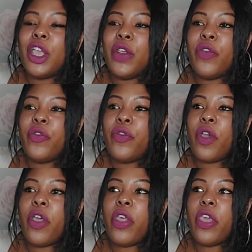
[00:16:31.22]
if
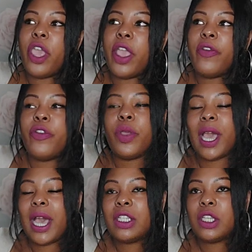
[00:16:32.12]
if you
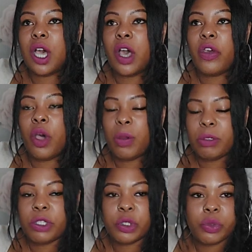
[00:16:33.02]
had other
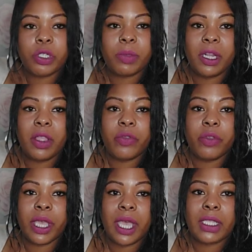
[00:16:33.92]
options, which many of
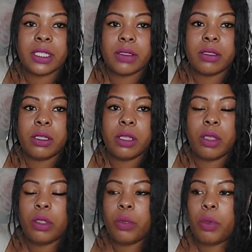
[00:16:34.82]
you guys, you know,
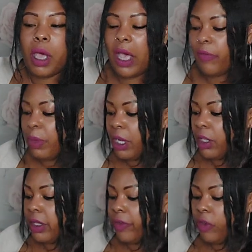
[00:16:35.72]
you will have many
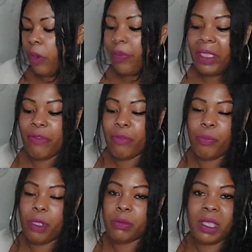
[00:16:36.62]
different.
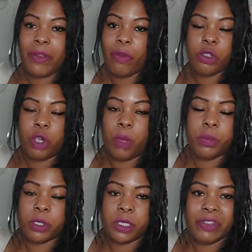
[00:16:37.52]
Op- everyone's got
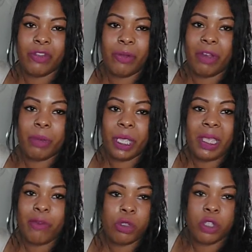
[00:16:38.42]
options, even married people.
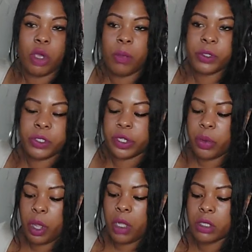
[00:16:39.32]
Everyone's got options in the
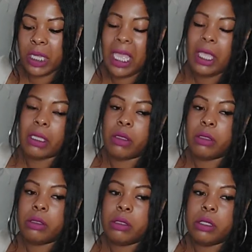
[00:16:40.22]
world, like
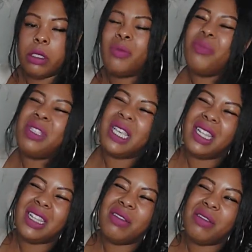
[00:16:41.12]

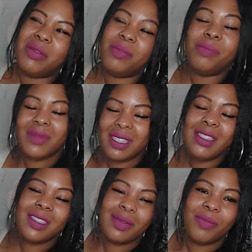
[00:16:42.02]
mm,
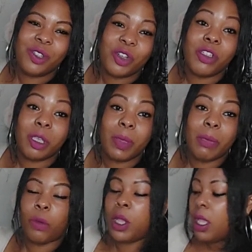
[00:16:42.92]
majority of
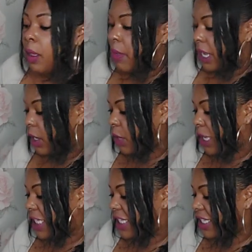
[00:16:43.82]
people. But
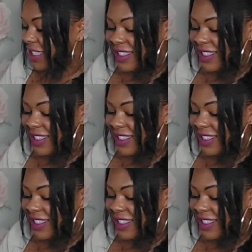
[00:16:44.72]
anyways,